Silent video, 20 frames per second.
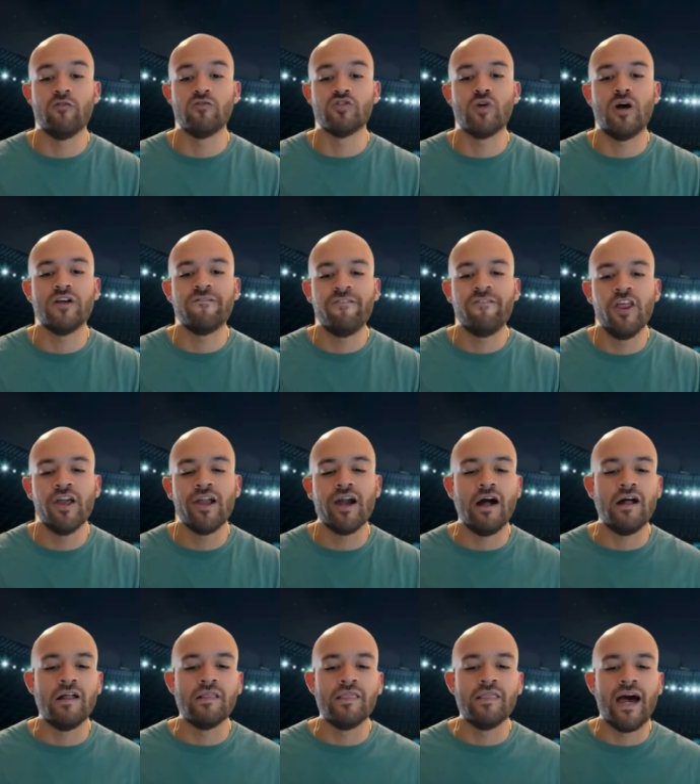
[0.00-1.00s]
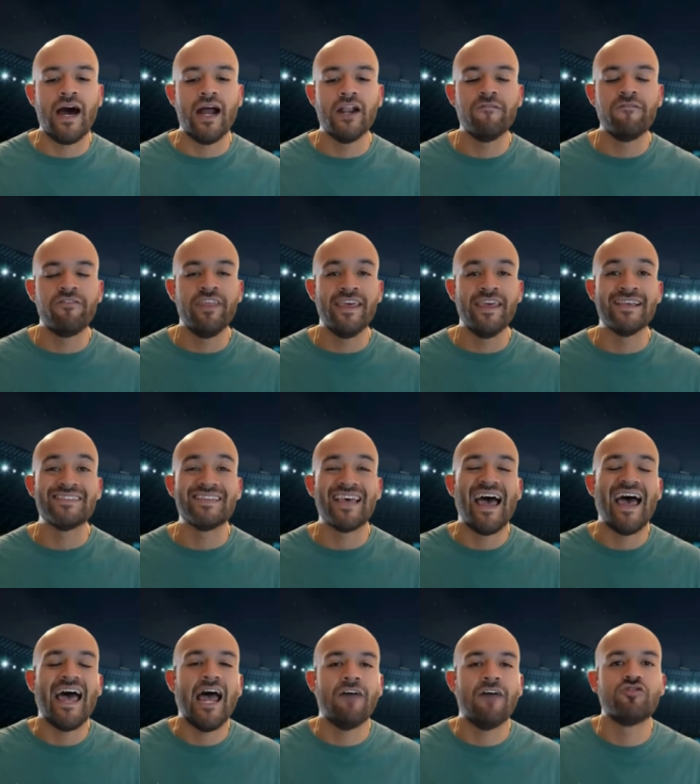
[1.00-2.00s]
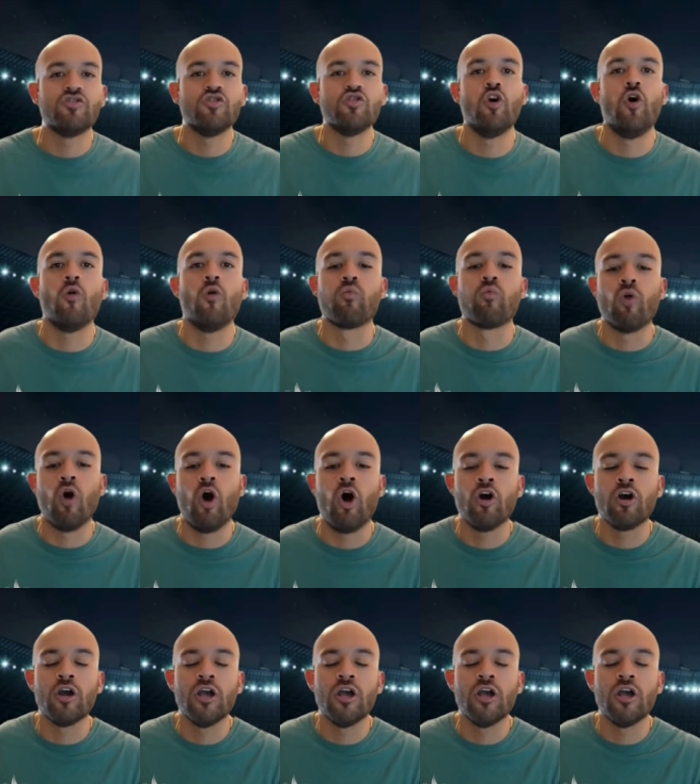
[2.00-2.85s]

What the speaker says: So I feel like a lot of things have to go wrong